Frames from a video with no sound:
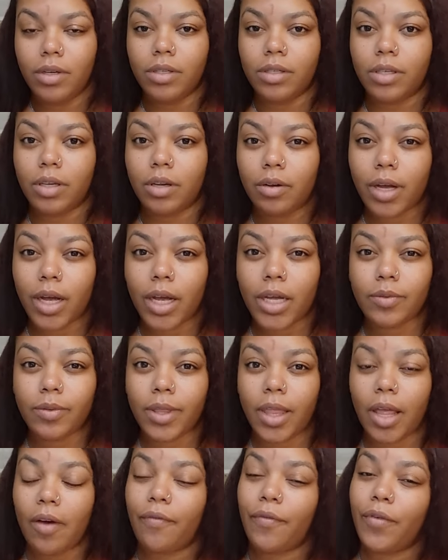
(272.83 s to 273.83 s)
So guys,
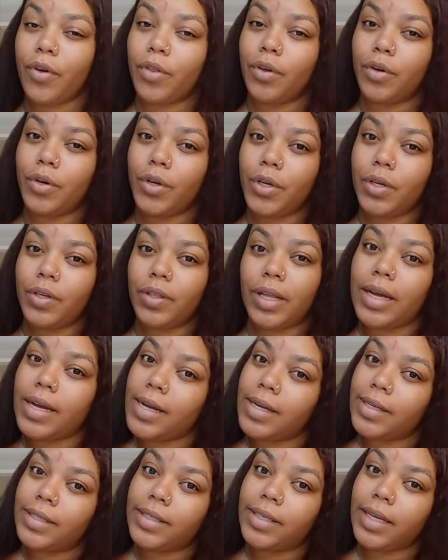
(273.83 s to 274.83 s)
without further ado, like
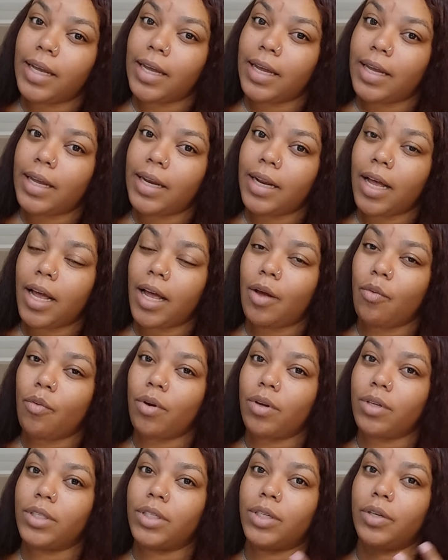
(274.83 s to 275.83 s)
I said, I
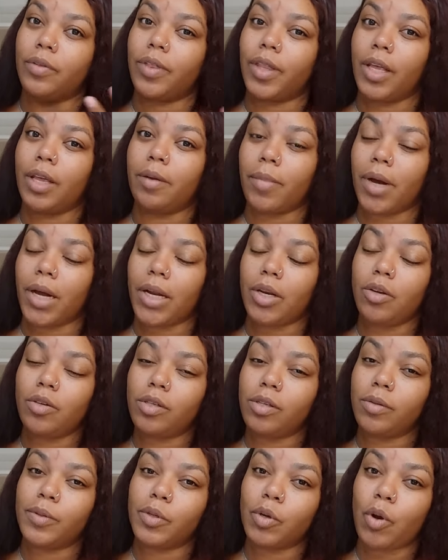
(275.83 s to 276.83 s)
want to thank my new
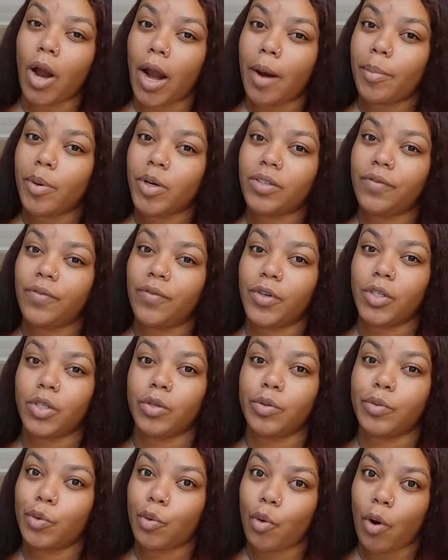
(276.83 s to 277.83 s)
subscribers for
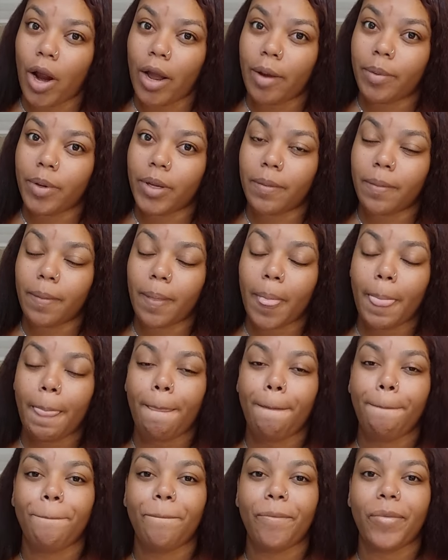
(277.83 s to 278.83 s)
subscribing.
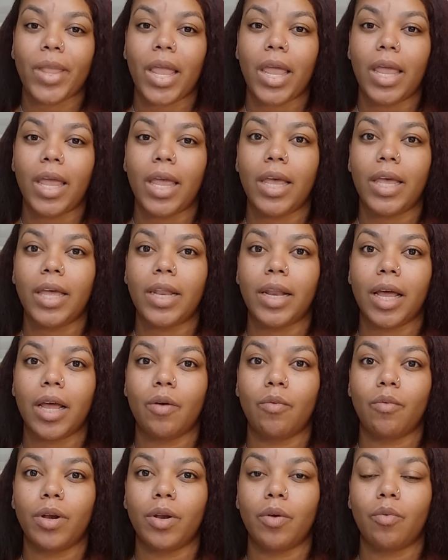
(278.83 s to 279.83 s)
And
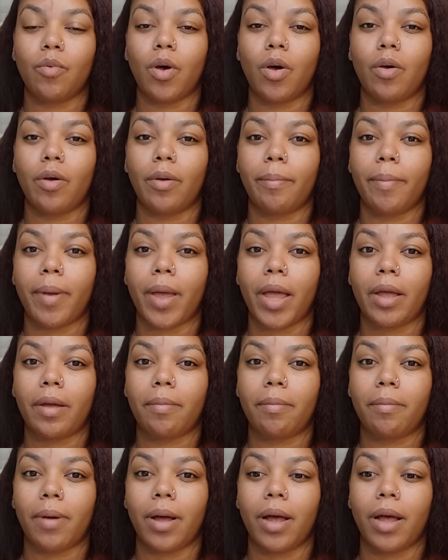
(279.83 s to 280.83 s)
I want to welcome
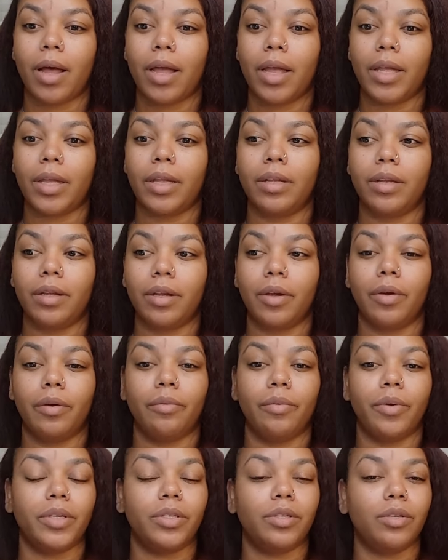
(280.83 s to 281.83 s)
back my
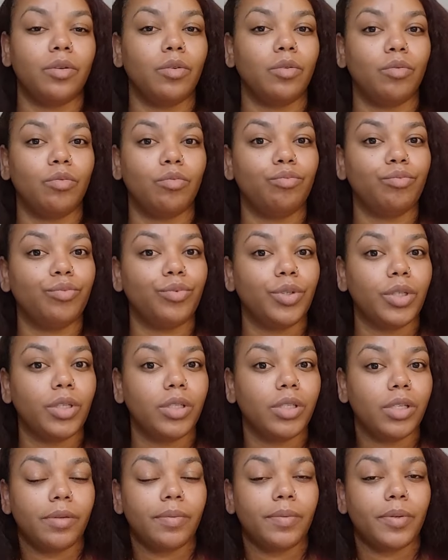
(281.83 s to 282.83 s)
original
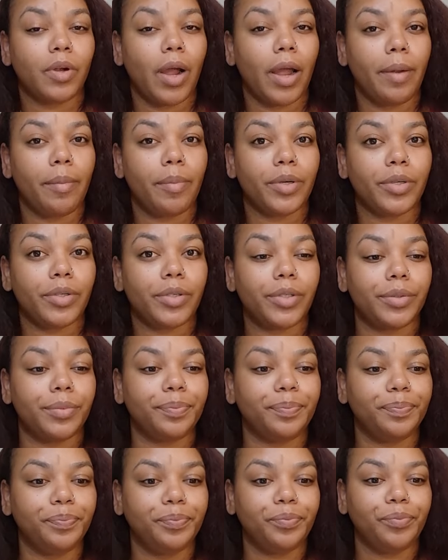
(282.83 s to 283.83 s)
subscribers.
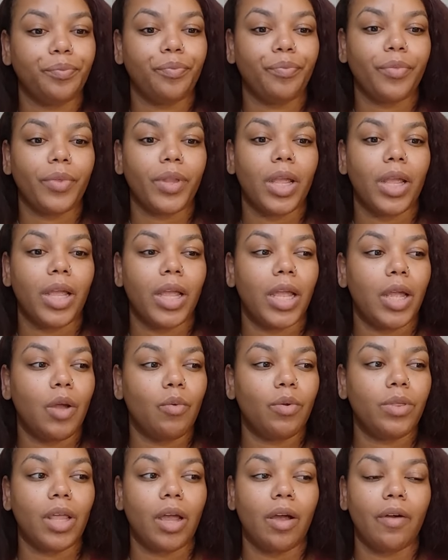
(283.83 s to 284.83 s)
And
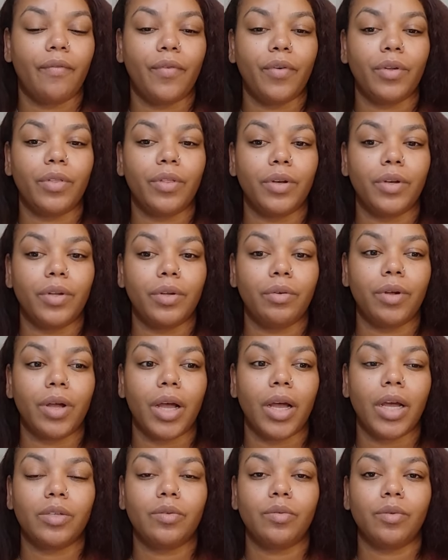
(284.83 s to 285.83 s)
without further ado,
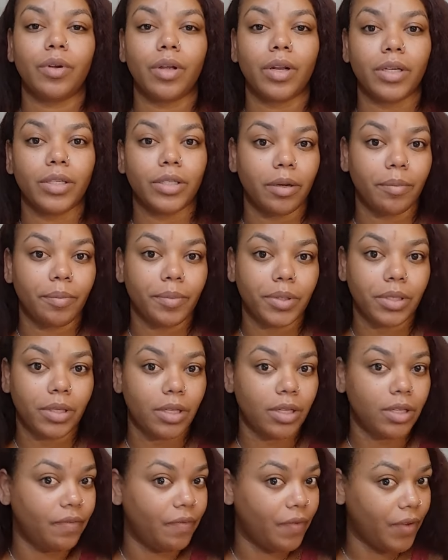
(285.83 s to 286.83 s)
guys, we're going to jump into
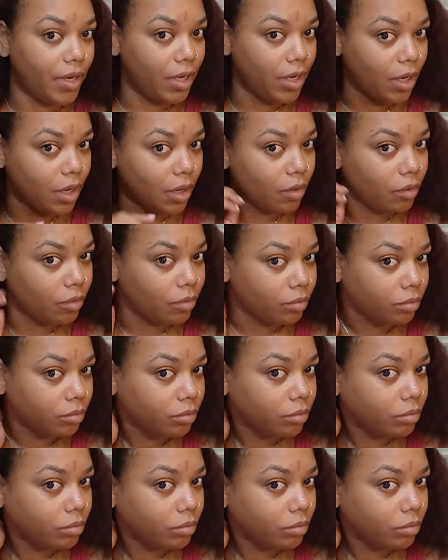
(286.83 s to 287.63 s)
this video.